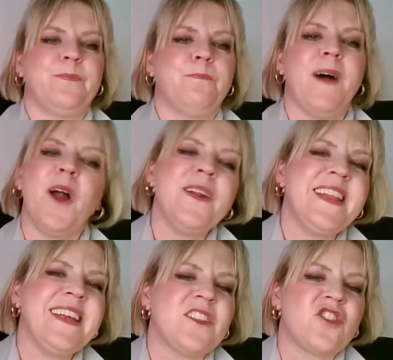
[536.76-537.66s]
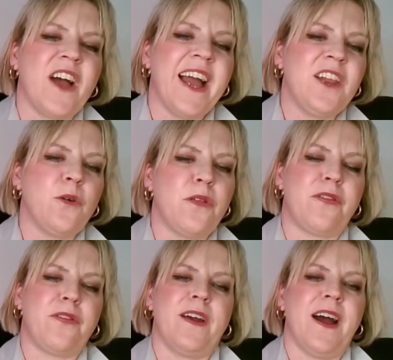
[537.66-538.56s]
Parenting a child with
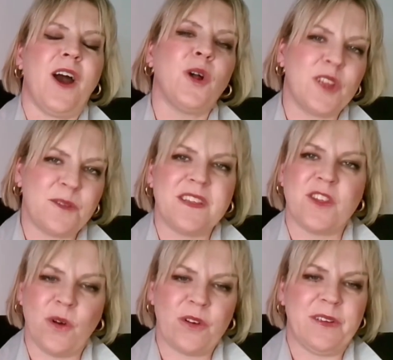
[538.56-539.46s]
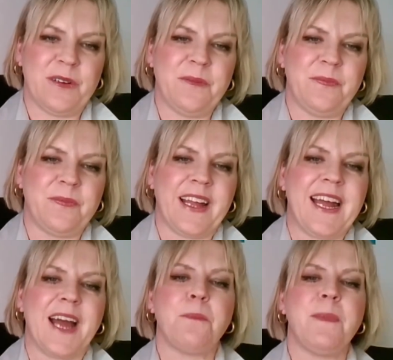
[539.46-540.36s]
autism disorder
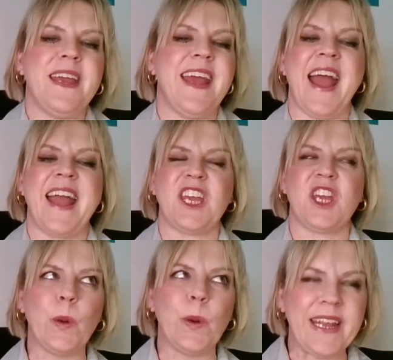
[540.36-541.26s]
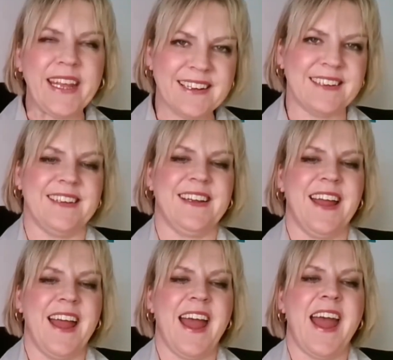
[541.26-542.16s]
can be a unique
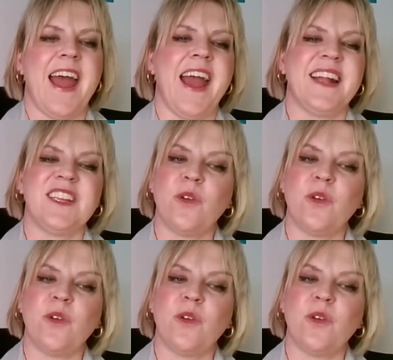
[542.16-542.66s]
and